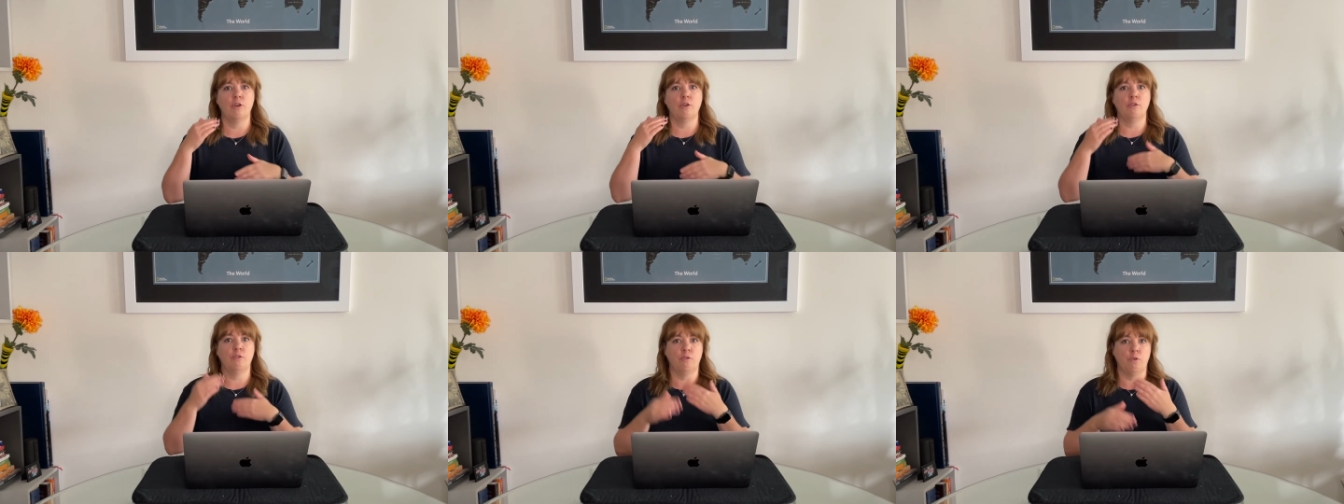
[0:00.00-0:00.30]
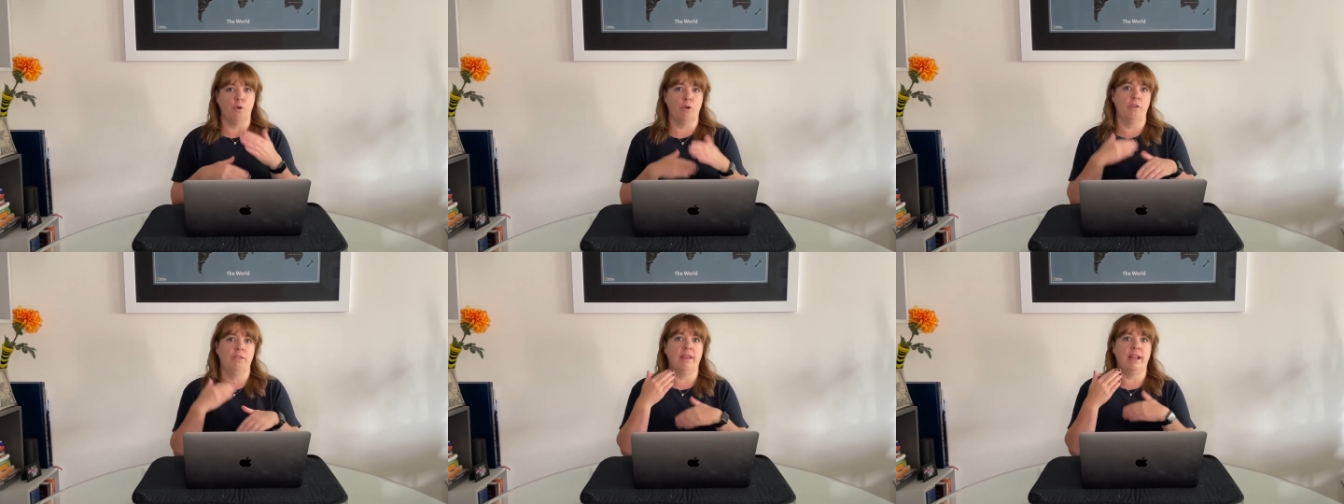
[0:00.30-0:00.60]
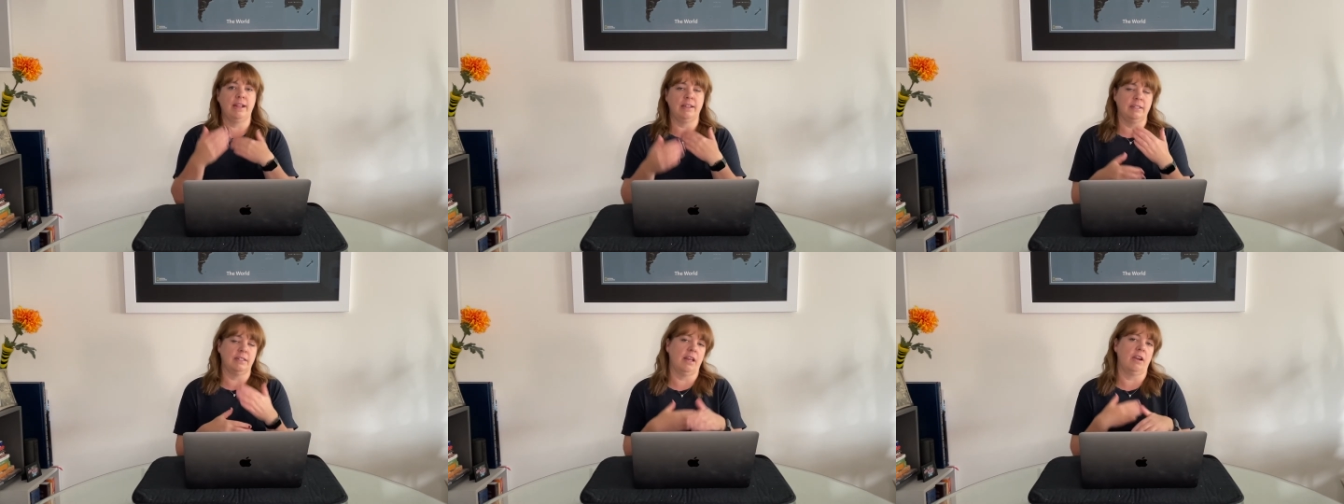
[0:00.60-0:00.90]
for
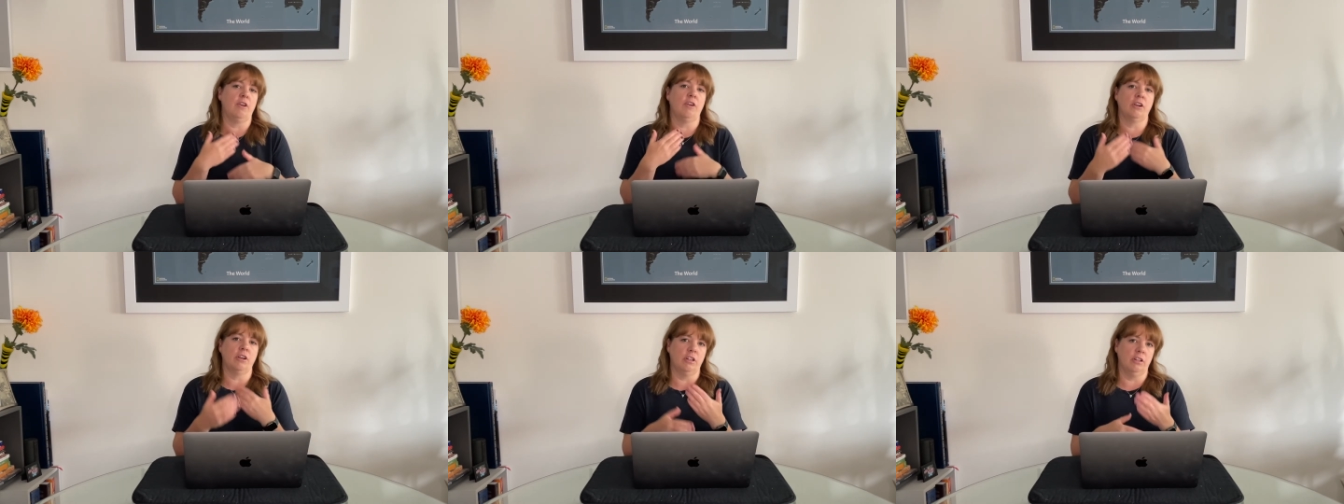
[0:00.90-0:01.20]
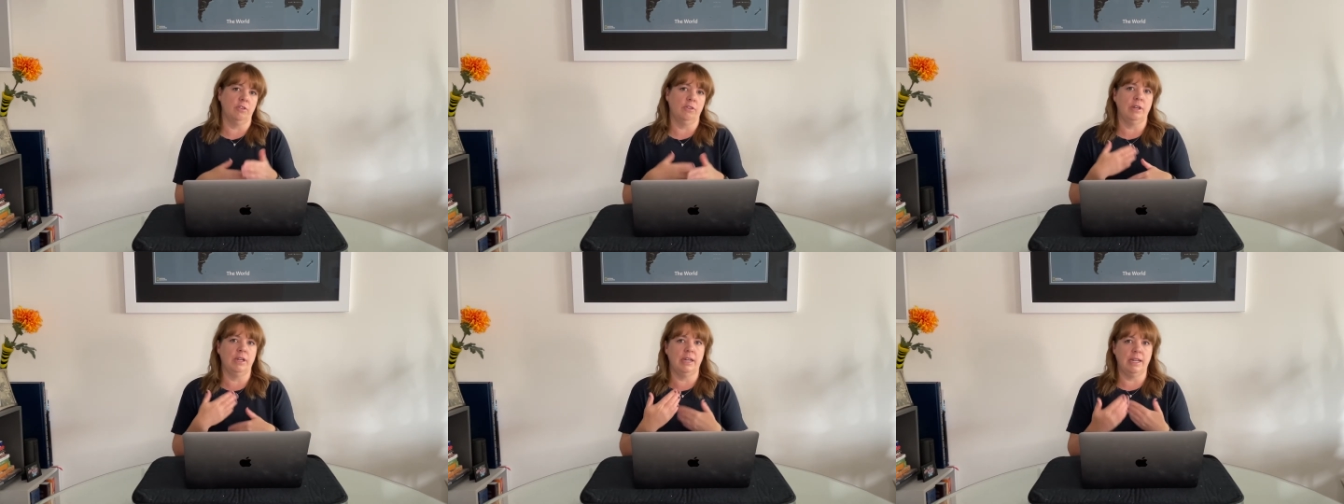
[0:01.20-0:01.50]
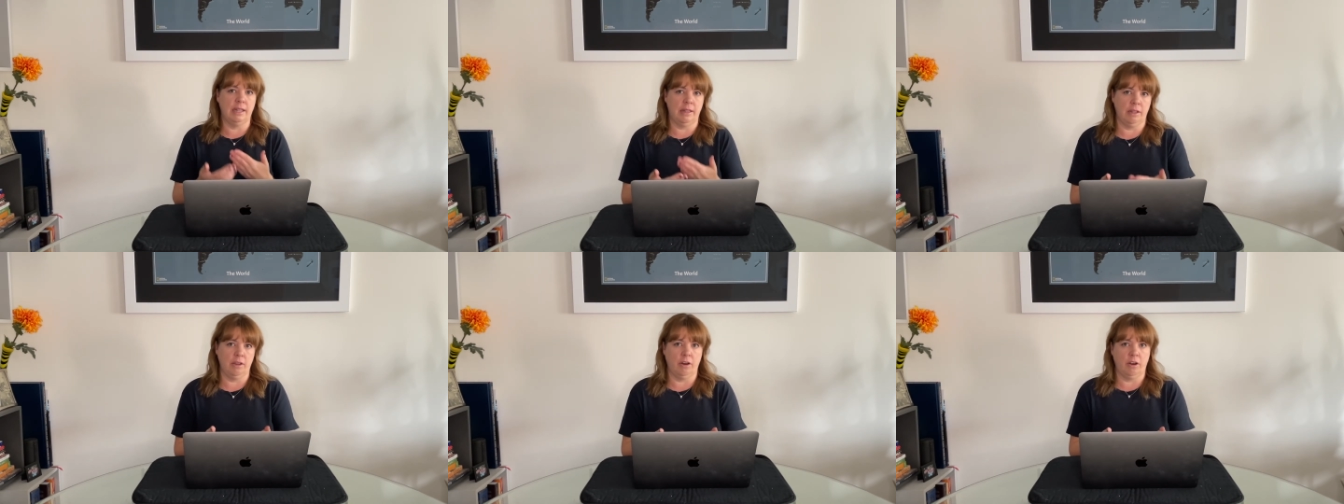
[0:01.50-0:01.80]
things that are included
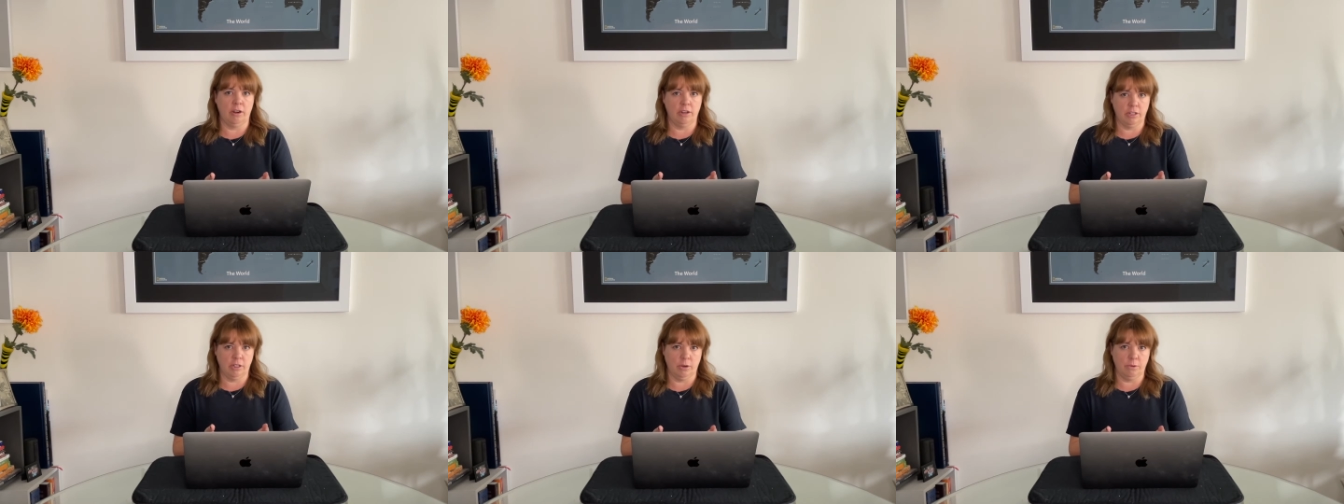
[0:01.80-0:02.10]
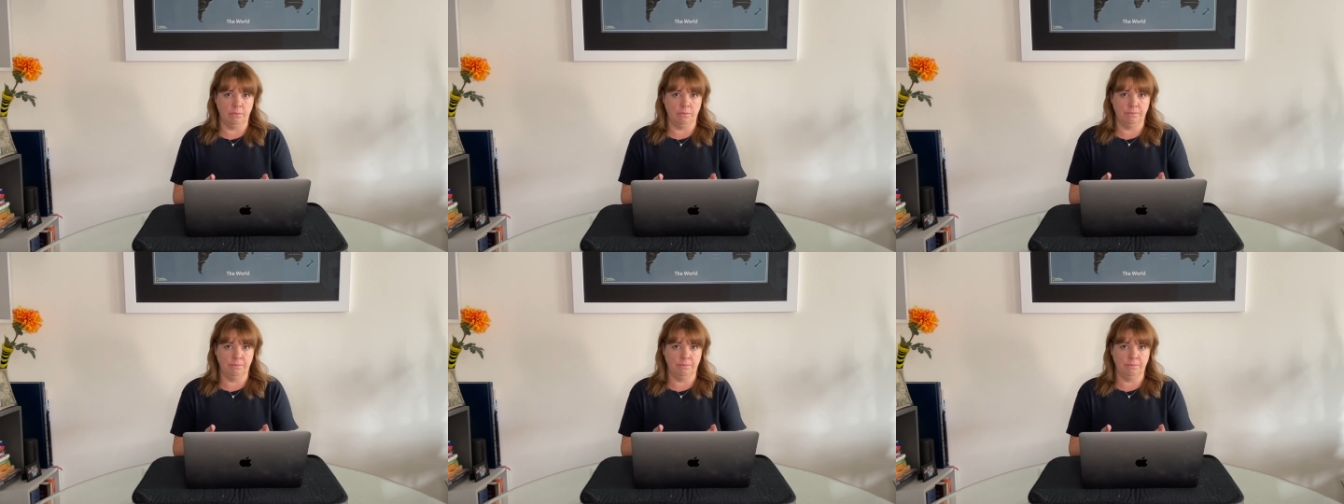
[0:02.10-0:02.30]
in the RSO.